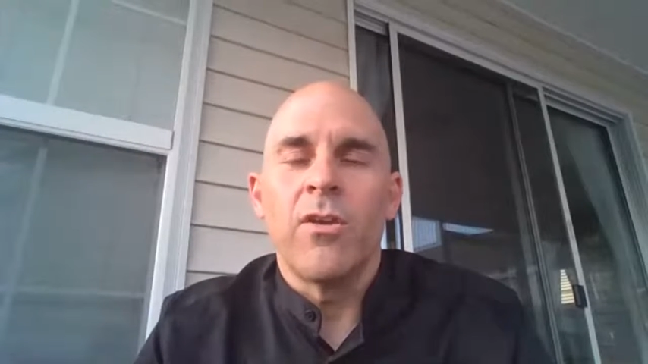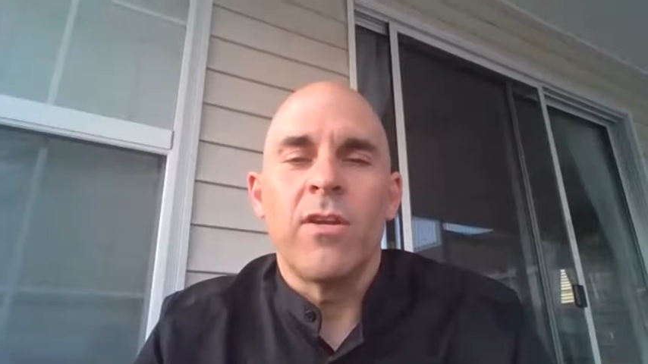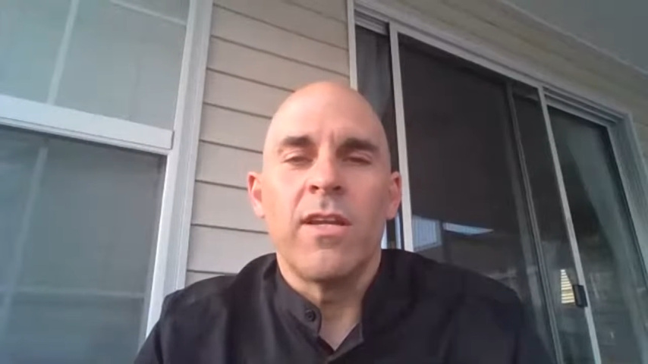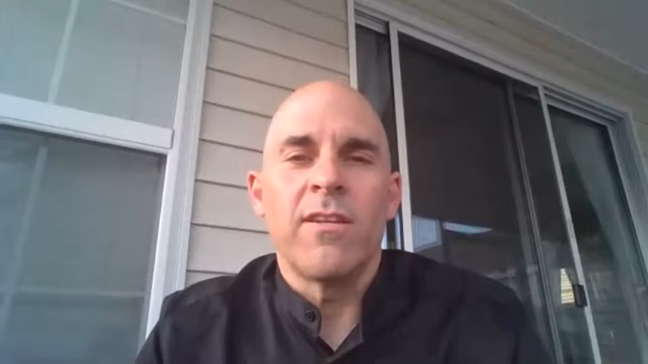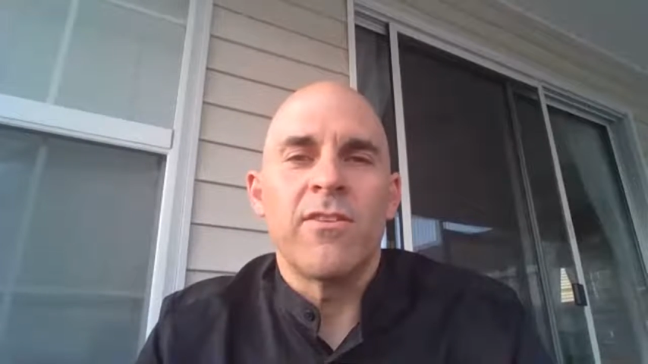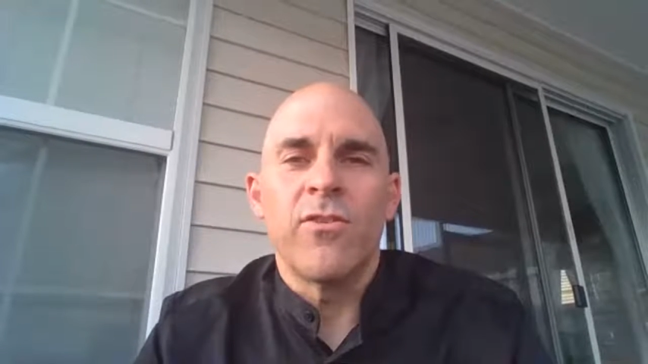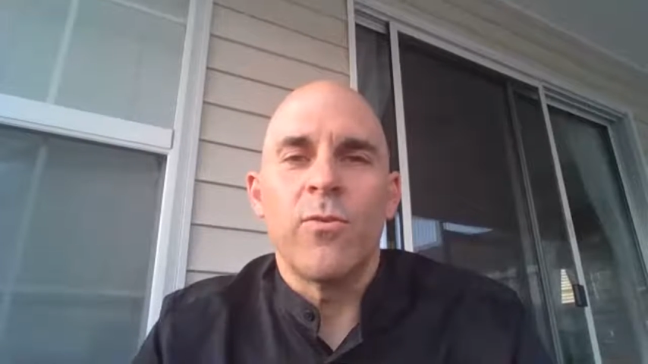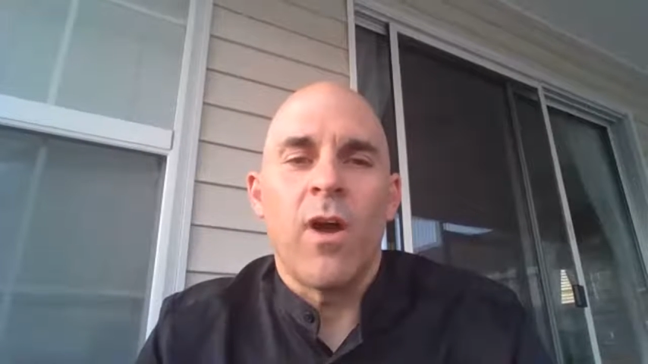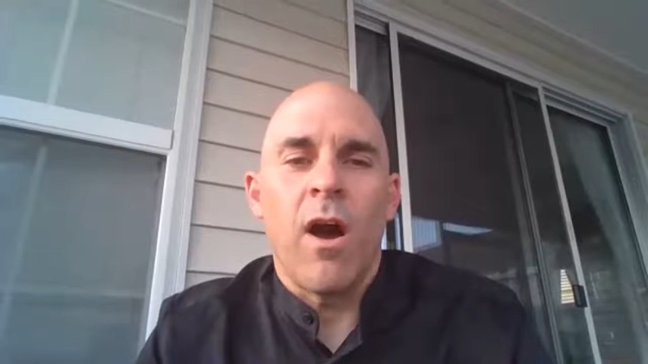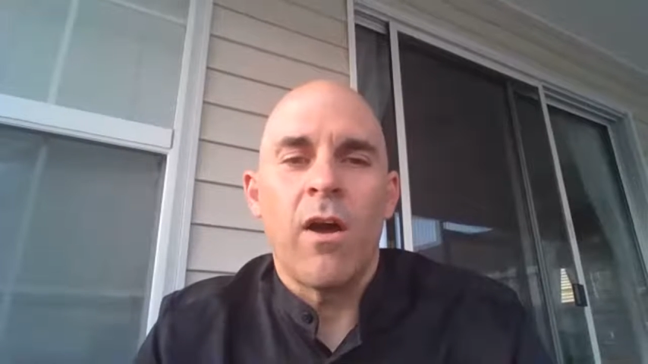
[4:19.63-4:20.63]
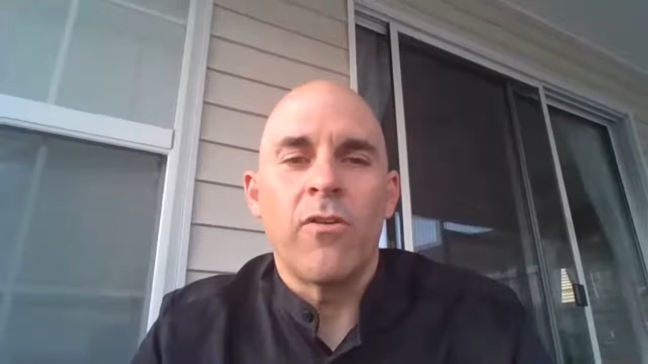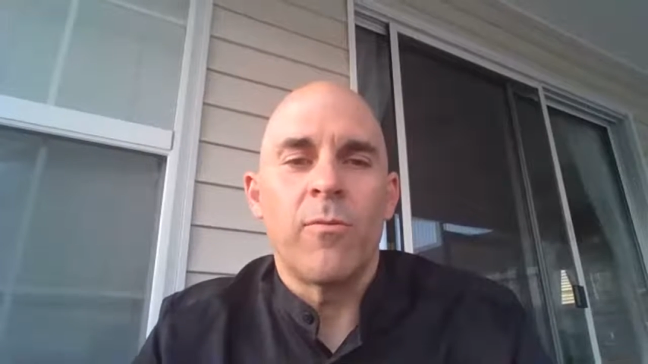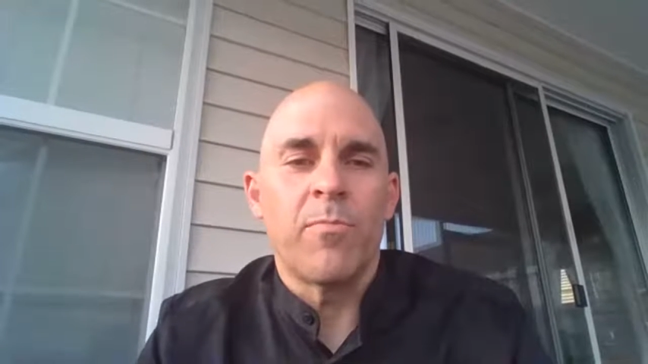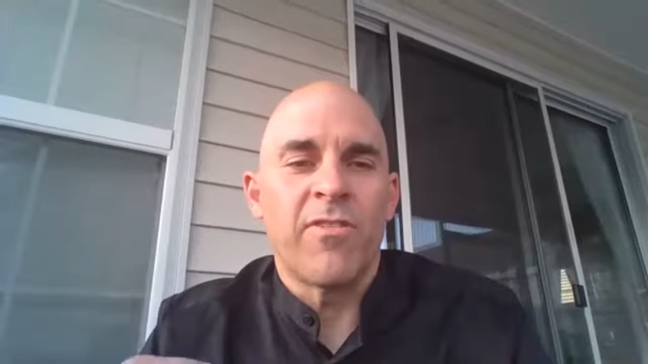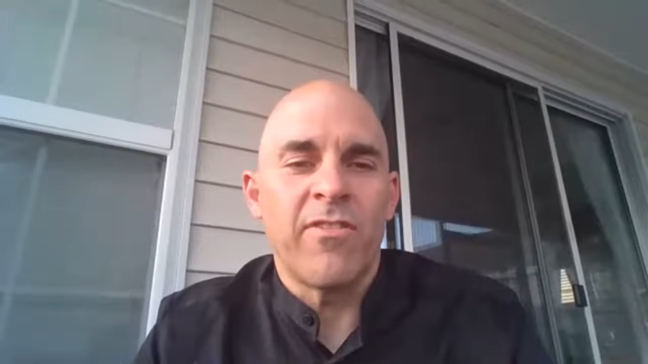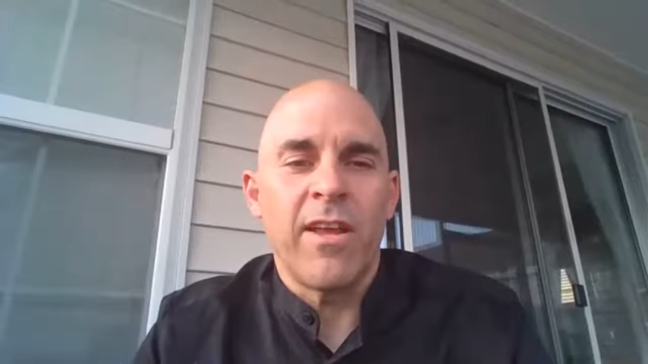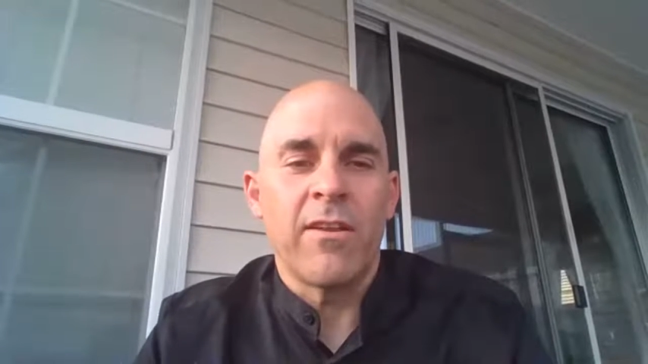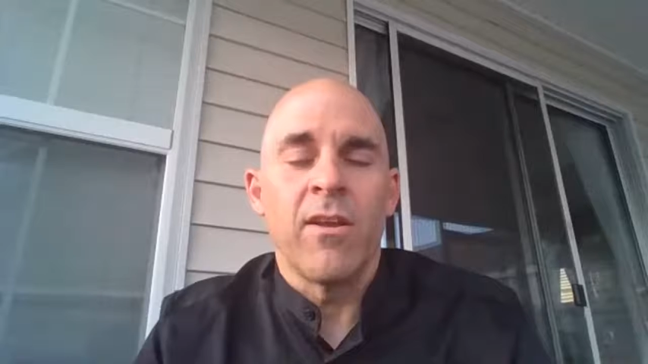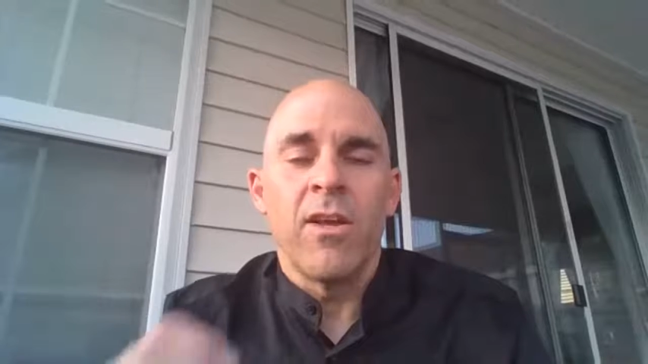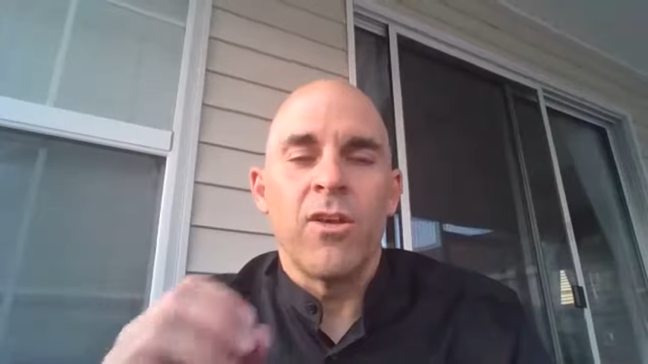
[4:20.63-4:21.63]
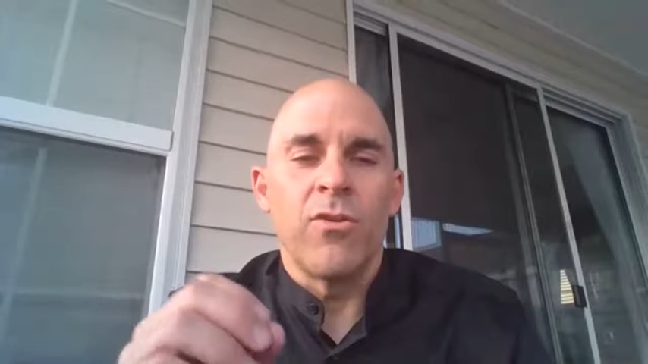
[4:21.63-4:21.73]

You need to do it 100%.